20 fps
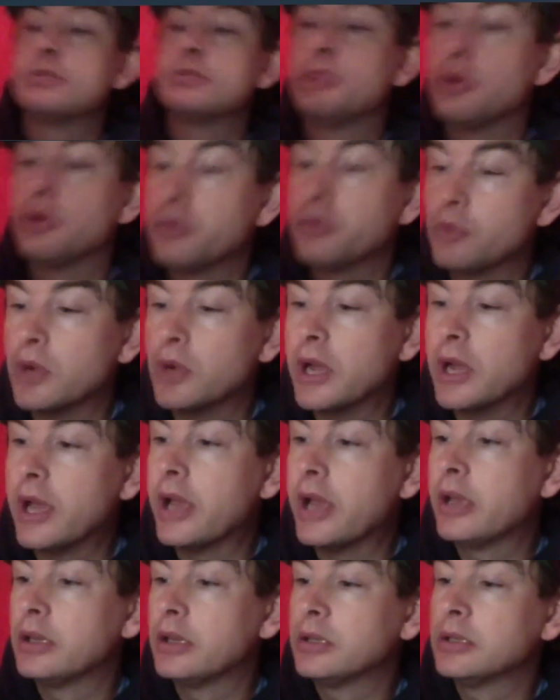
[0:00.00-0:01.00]
to the point
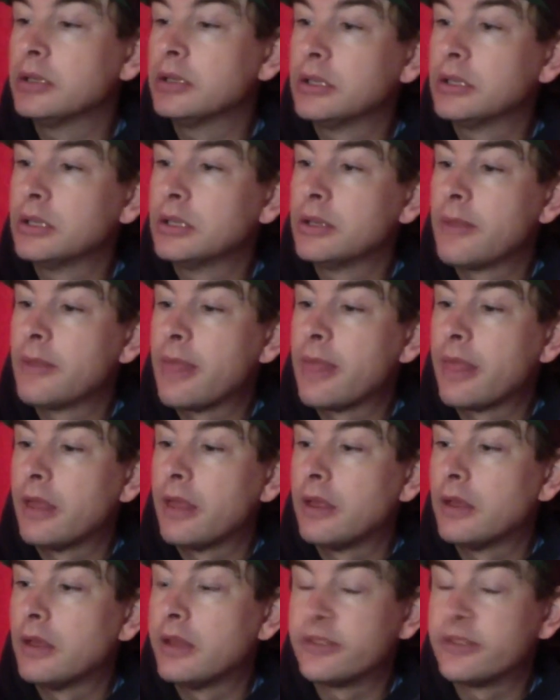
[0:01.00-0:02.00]
where
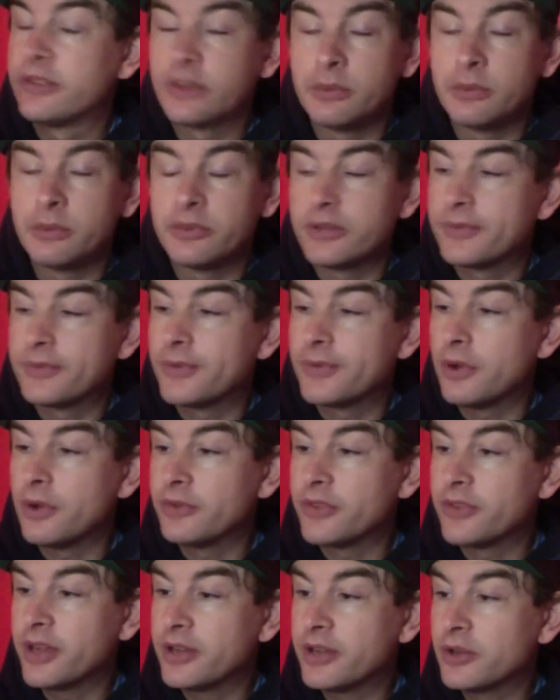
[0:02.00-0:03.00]
if someone said
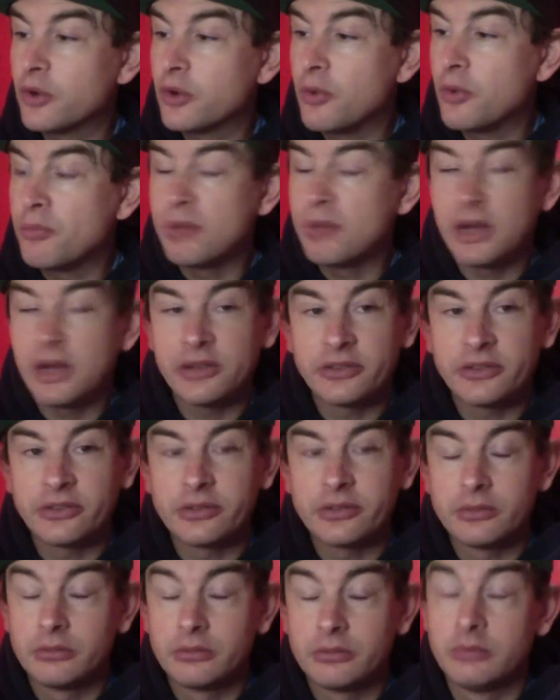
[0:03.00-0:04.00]
5'10" had gone
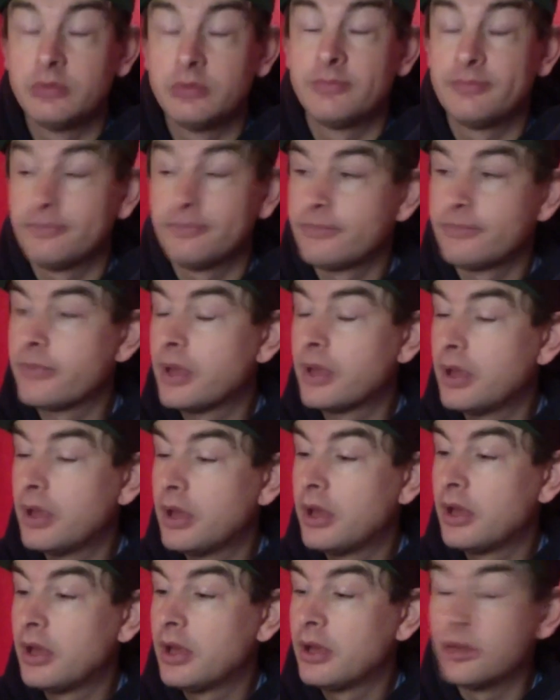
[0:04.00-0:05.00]
bust,
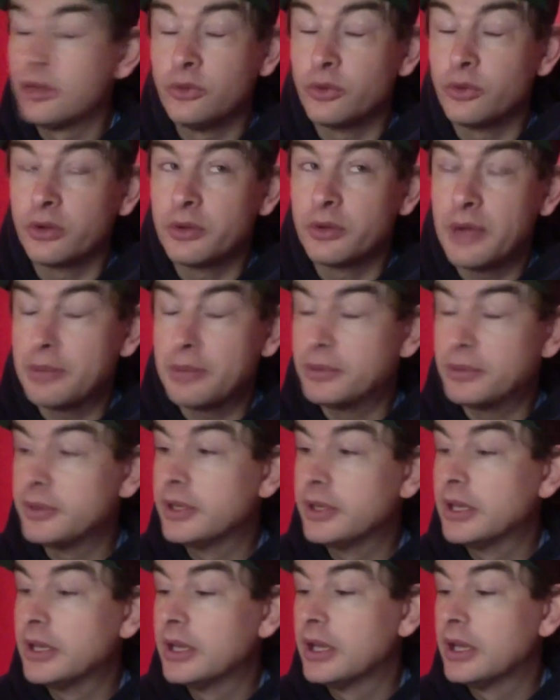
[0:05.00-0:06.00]
not going to
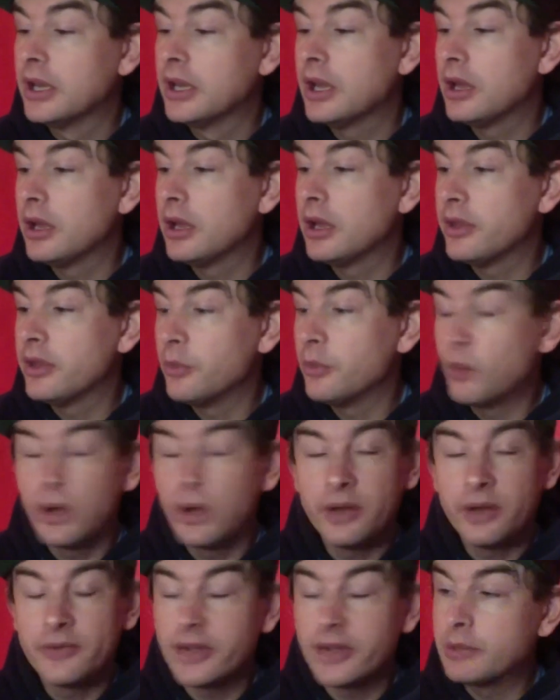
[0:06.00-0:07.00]
happen, and they
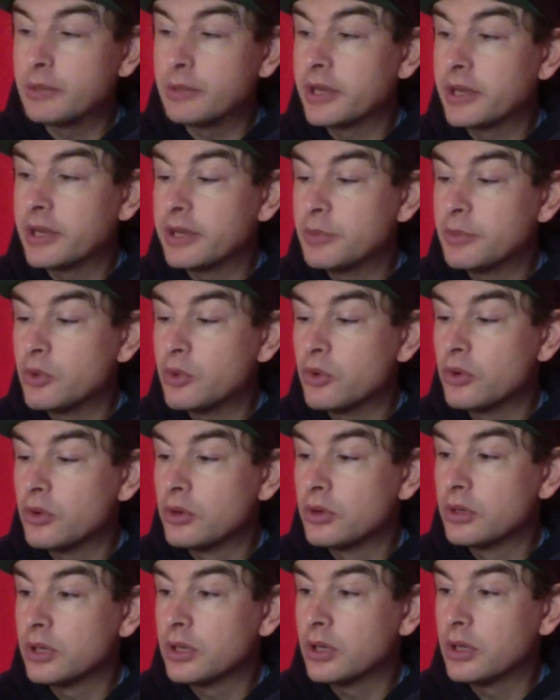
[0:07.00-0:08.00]
weren't available
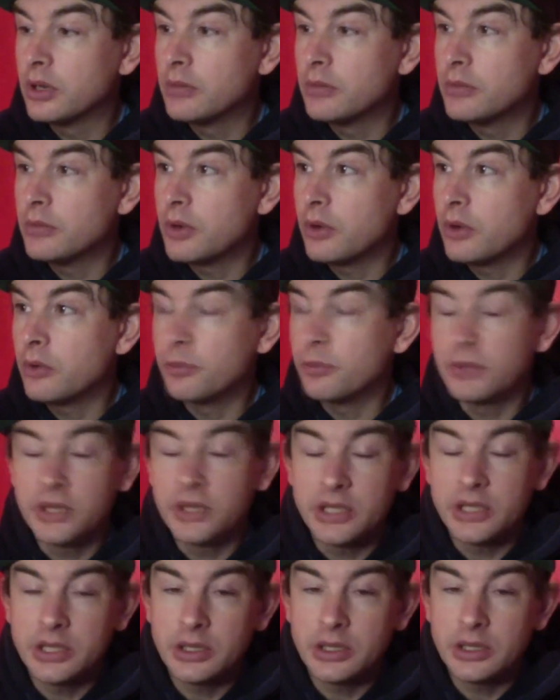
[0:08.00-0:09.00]
anymore, I would
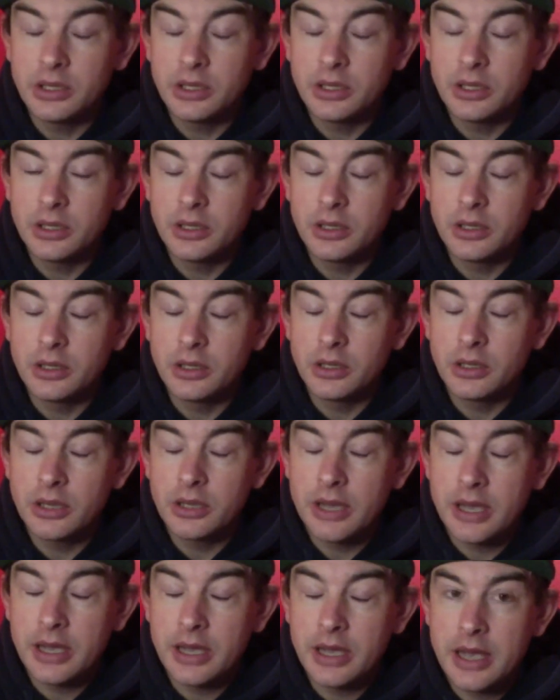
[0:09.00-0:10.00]
be
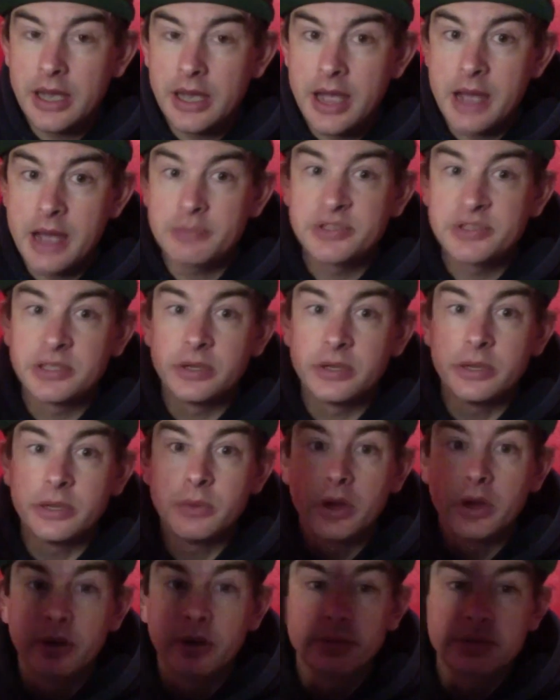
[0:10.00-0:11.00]
absolutely
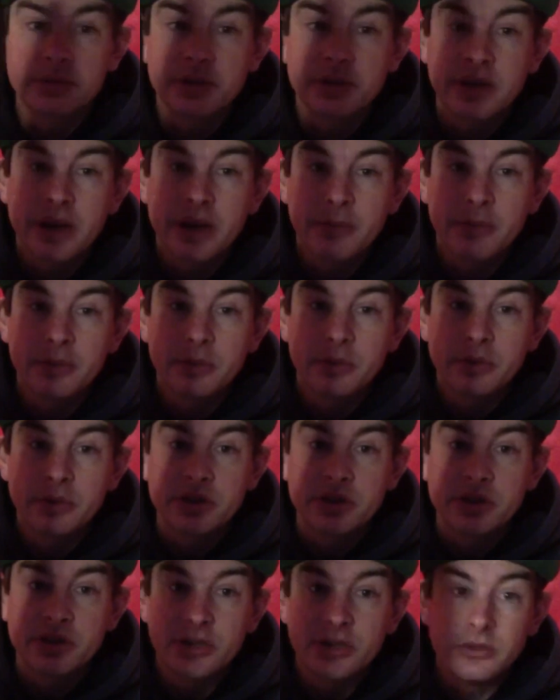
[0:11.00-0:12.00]
100% happy with
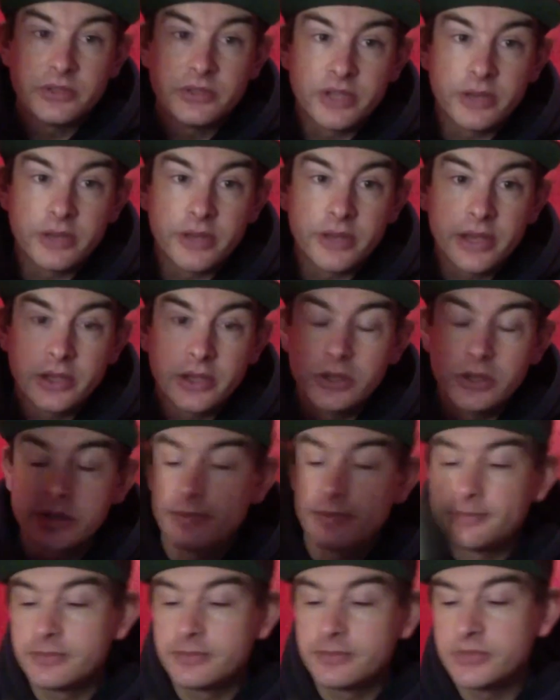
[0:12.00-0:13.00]
these shoes. They are that good.
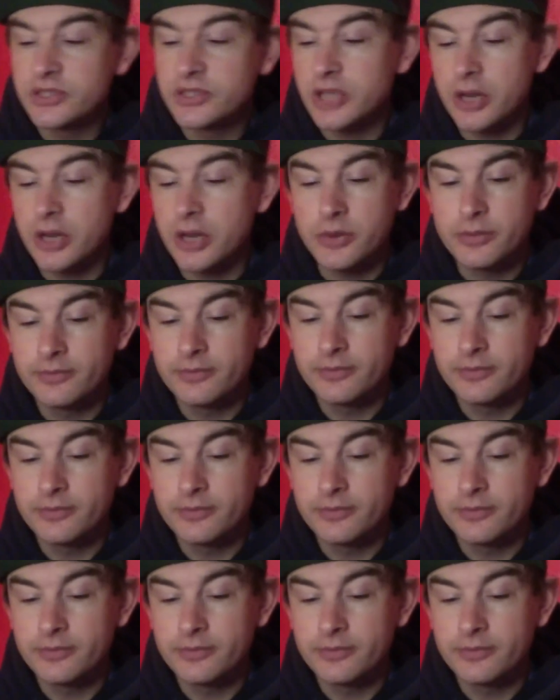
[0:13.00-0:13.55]
So